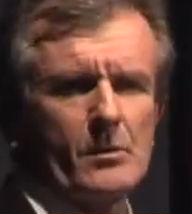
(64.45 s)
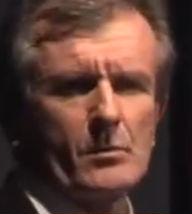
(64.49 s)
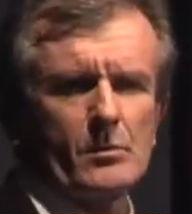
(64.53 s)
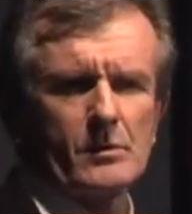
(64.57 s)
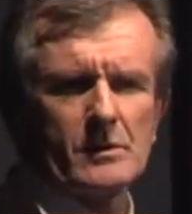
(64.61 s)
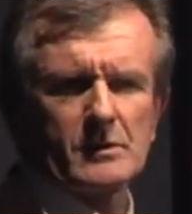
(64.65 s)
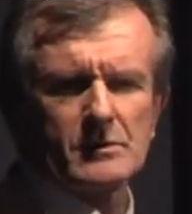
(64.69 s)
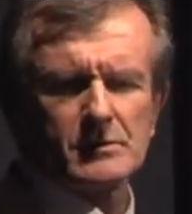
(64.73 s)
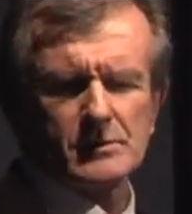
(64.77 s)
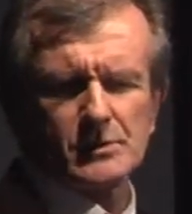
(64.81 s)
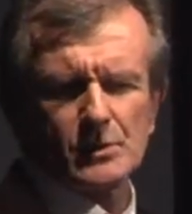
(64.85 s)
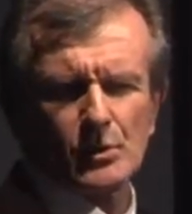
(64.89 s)

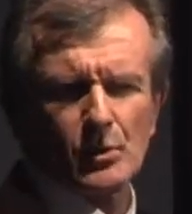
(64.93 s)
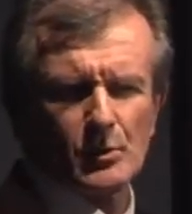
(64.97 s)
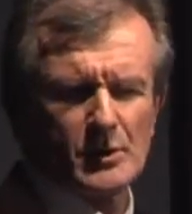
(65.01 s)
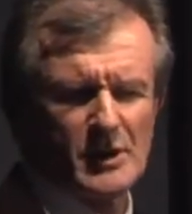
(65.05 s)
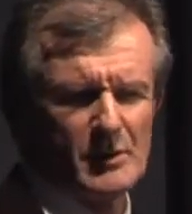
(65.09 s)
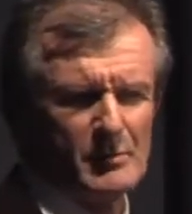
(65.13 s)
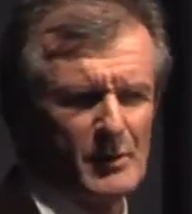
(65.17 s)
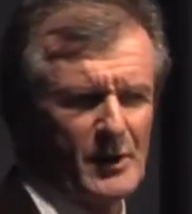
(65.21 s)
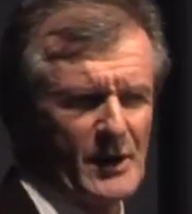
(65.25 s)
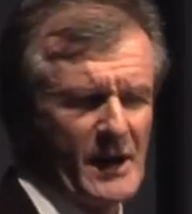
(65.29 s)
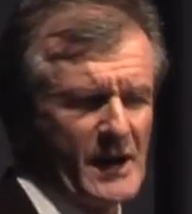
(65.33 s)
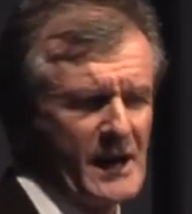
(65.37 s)
we're
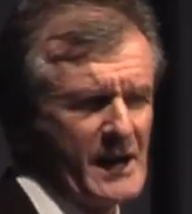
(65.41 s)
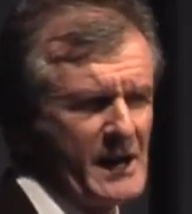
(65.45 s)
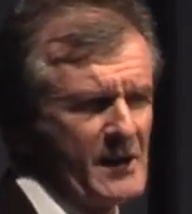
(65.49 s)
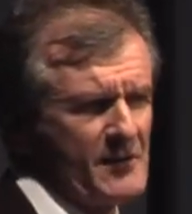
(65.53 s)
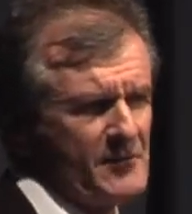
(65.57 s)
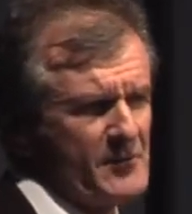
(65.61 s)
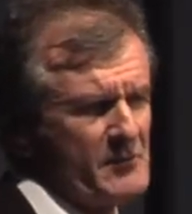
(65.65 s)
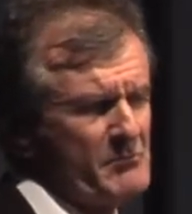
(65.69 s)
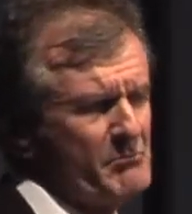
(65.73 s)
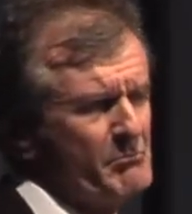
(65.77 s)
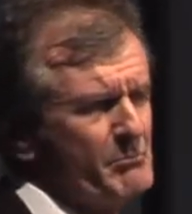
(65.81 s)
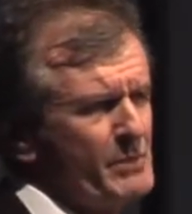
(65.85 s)
talking about
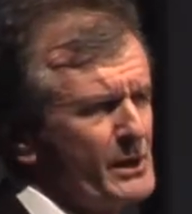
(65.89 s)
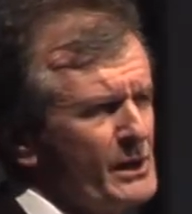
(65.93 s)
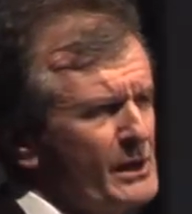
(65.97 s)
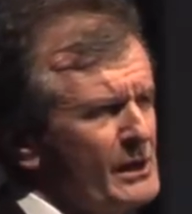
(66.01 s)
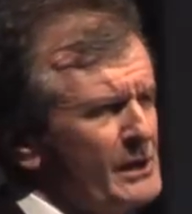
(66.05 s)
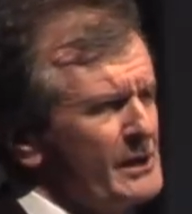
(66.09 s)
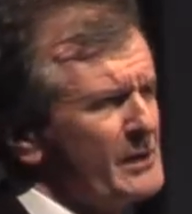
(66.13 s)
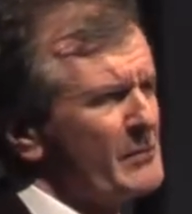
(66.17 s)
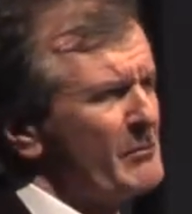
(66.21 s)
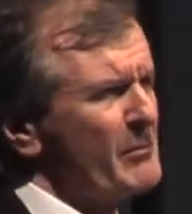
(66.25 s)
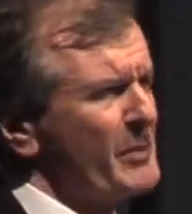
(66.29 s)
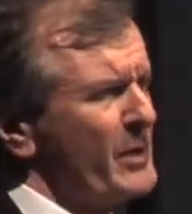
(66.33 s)
£500
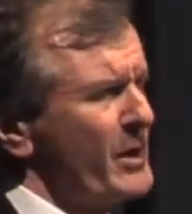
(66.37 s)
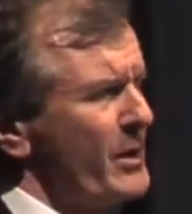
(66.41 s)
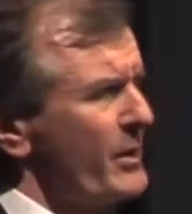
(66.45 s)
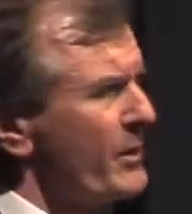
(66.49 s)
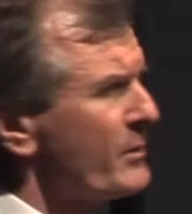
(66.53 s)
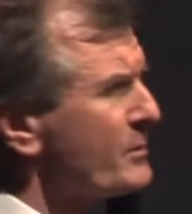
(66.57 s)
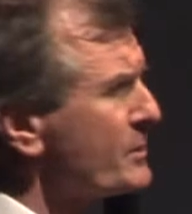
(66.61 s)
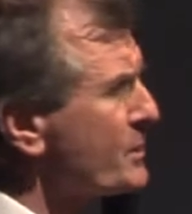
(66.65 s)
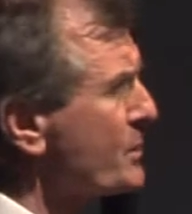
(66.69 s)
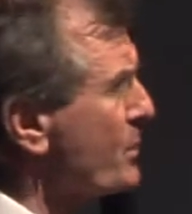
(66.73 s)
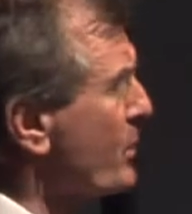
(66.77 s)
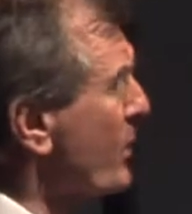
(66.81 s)

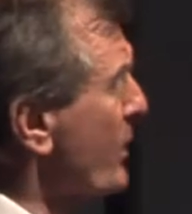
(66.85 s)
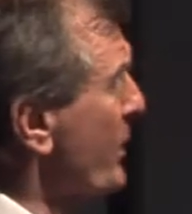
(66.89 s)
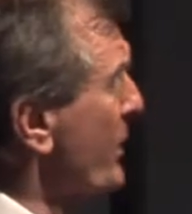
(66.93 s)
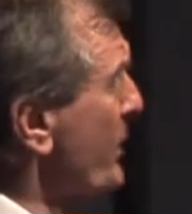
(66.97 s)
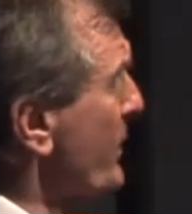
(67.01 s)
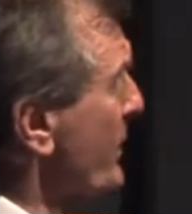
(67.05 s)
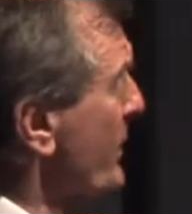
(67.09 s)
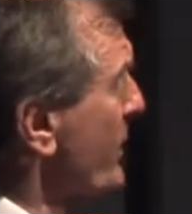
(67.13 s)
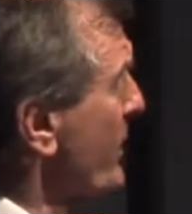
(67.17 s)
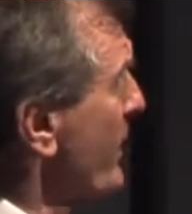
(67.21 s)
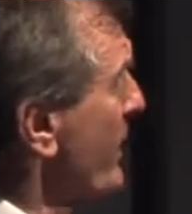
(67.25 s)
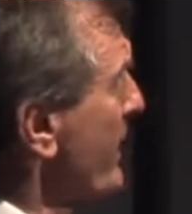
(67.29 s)
million
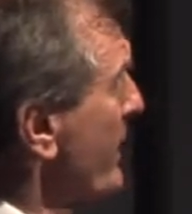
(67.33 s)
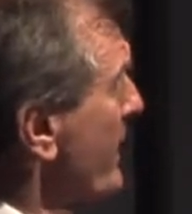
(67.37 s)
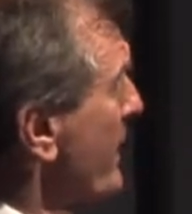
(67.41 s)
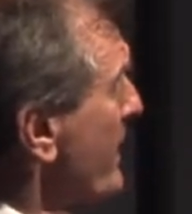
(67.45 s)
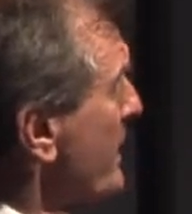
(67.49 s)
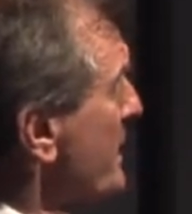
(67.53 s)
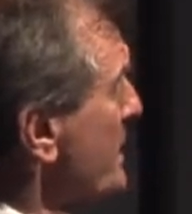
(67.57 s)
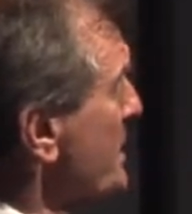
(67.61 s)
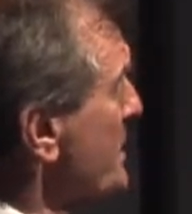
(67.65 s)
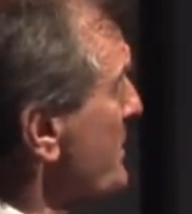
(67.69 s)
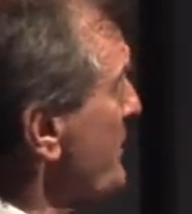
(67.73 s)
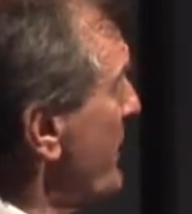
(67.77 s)
worth
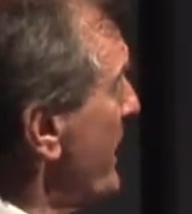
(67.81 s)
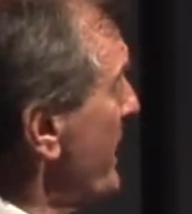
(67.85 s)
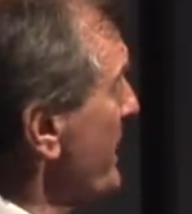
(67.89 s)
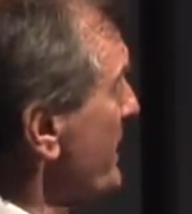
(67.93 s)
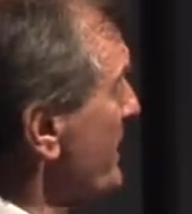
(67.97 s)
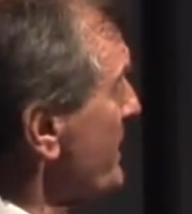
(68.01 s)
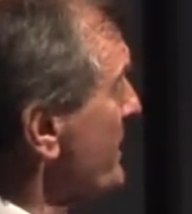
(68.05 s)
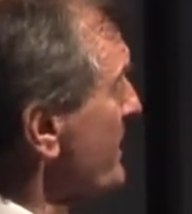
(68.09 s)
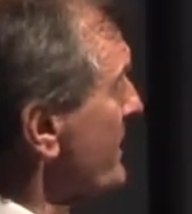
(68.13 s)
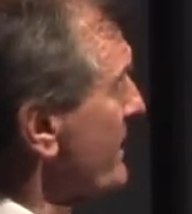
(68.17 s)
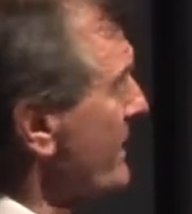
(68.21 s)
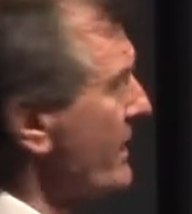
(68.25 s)

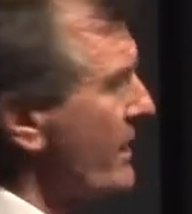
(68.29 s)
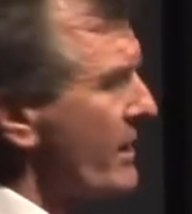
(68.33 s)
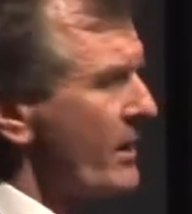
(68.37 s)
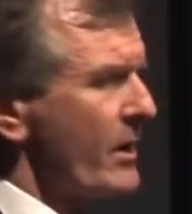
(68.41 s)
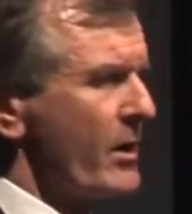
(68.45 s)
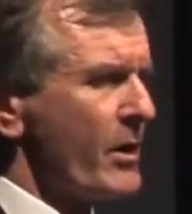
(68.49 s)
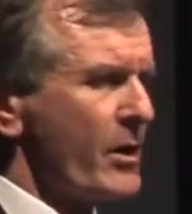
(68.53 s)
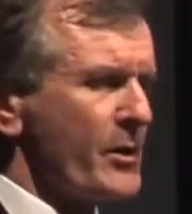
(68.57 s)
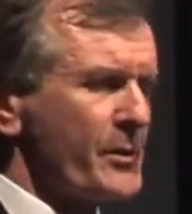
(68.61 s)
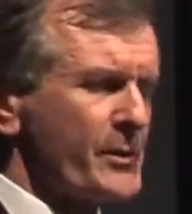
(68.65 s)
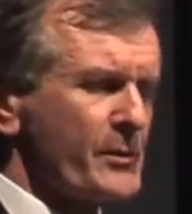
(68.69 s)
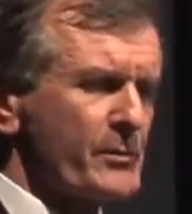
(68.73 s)
spent
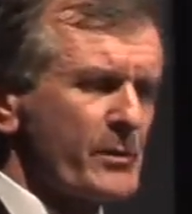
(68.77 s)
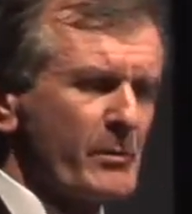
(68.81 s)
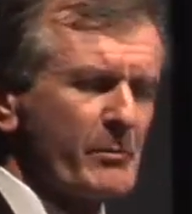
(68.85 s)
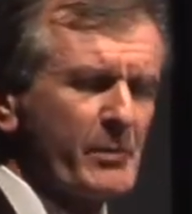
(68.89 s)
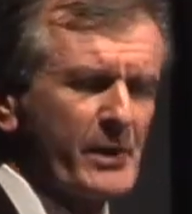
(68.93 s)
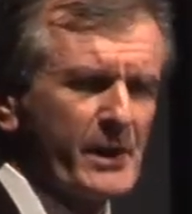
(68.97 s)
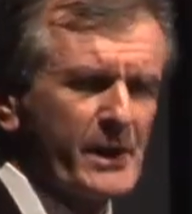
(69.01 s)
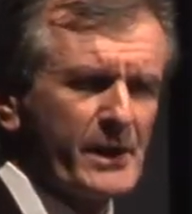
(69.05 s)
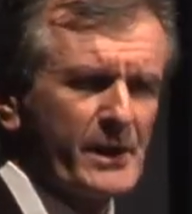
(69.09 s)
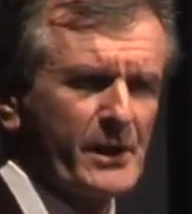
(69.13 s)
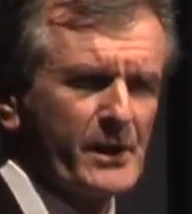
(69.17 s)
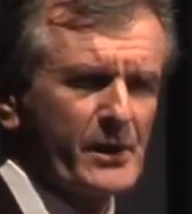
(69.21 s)
on the
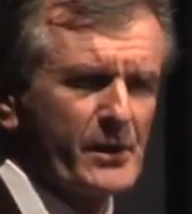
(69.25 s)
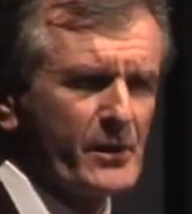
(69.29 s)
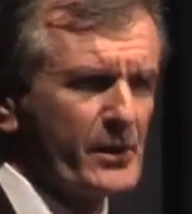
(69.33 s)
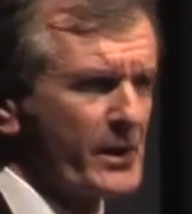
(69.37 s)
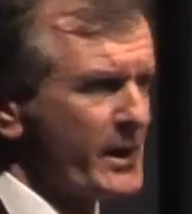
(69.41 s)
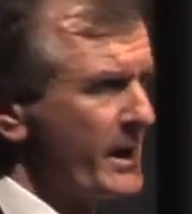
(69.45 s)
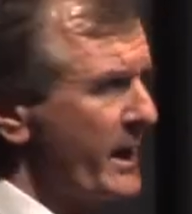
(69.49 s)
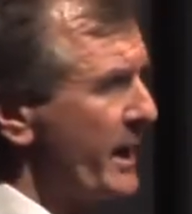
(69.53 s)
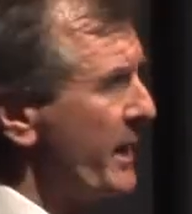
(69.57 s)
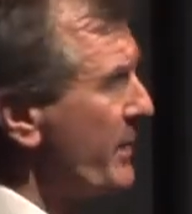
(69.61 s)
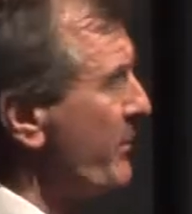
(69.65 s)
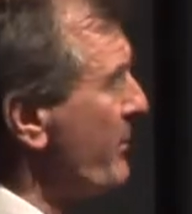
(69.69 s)
repair
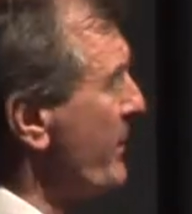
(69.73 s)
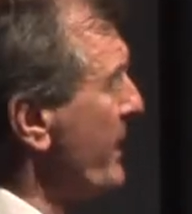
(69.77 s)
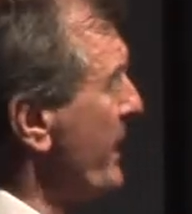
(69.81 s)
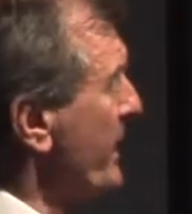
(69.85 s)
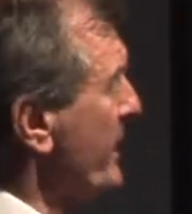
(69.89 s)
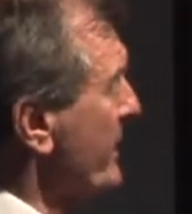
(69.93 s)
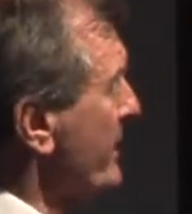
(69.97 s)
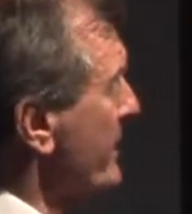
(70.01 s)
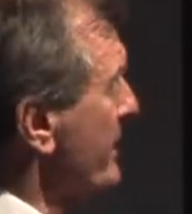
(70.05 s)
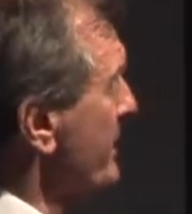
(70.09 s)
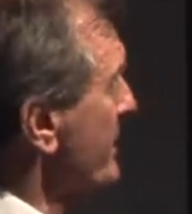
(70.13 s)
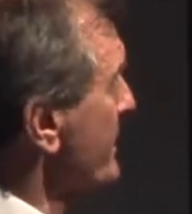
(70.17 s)
and
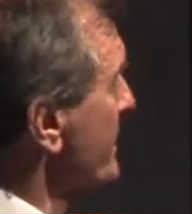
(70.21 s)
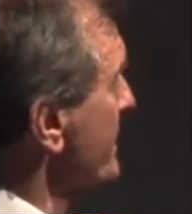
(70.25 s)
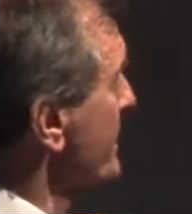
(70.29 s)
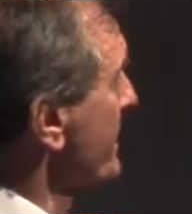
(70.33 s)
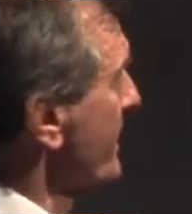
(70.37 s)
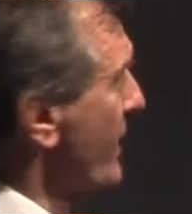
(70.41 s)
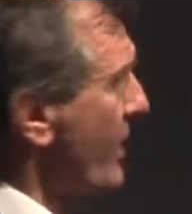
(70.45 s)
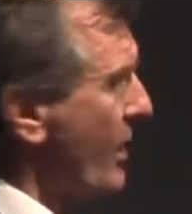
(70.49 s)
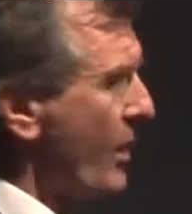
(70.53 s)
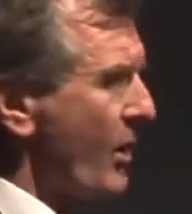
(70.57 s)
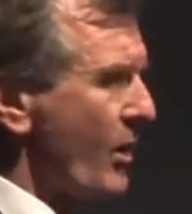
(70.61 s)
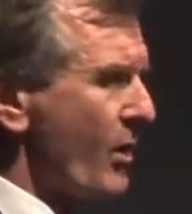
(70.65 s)
maintenance
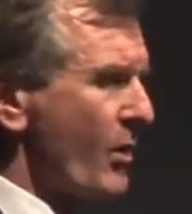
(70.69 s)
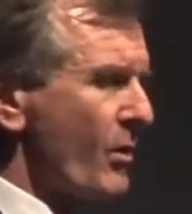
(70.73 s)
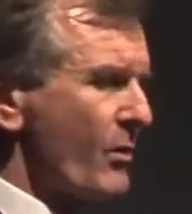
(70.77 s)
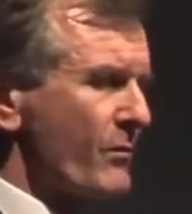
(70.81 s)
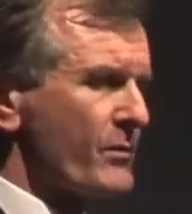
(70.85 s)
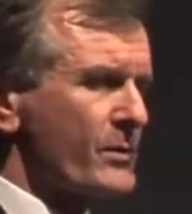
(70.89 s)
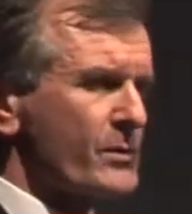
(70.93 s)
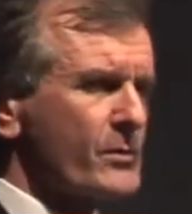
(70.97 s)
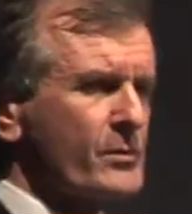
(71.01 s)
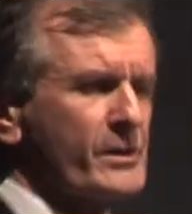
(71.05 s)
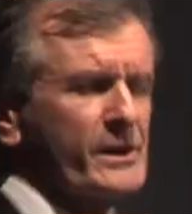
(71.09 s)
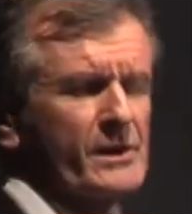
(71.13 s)

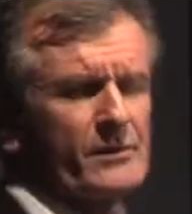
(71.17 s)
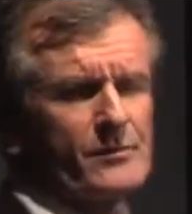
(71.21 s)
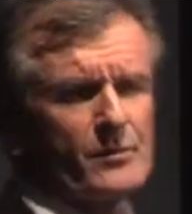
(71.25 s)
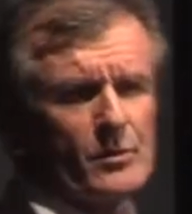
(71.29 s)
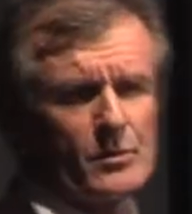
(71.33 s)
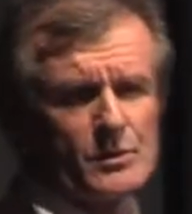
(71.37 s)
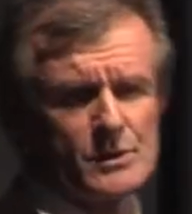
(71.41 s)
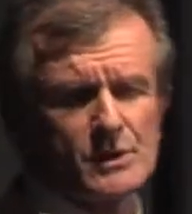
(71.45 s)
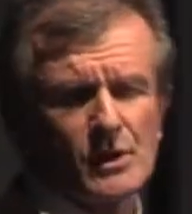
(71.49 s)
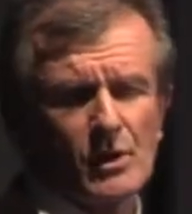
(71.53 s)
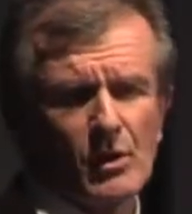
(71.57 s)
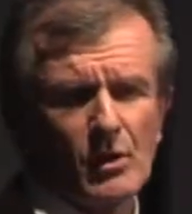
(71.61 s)
of
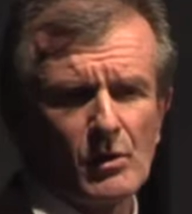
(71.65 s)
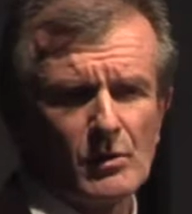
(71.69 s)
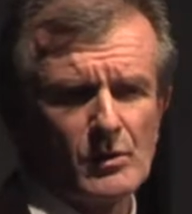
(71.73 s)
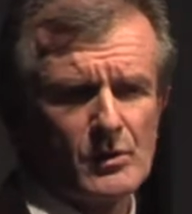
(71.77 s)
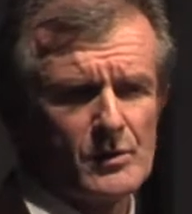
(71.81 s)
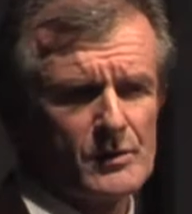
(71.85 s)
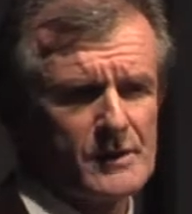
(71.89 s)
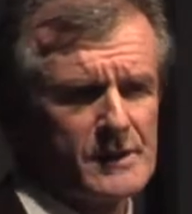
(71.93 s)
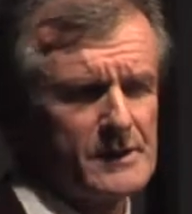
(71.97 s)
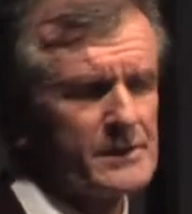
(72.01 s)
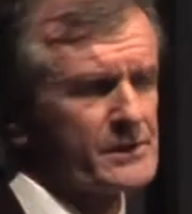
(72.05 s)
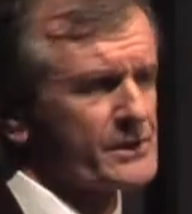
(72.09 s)
reinforced
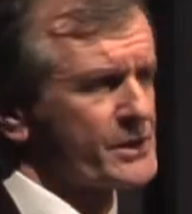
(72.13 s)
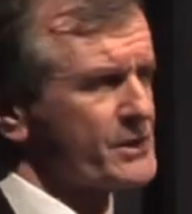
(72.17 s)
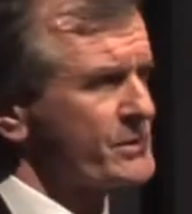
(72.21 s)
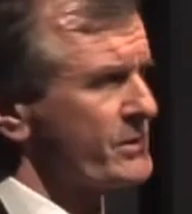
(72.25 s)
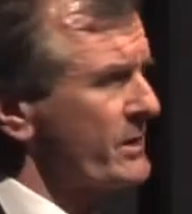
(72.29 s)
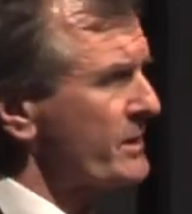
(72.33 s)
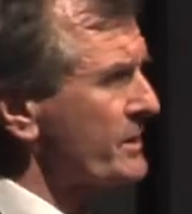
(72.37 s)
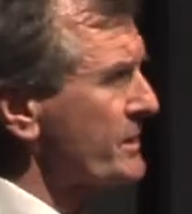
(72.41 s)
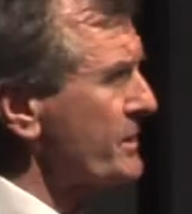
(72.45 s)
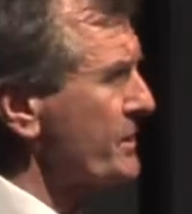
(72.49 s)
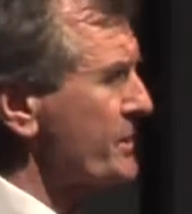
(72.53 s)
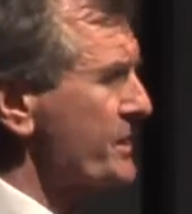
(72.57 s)
concrete
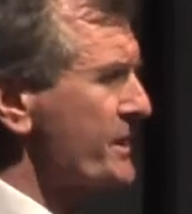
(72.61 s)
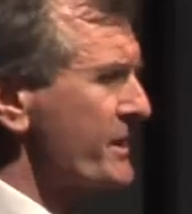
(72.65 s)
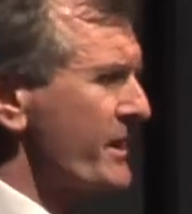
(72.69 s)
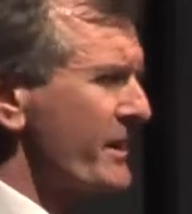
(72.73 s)
structures.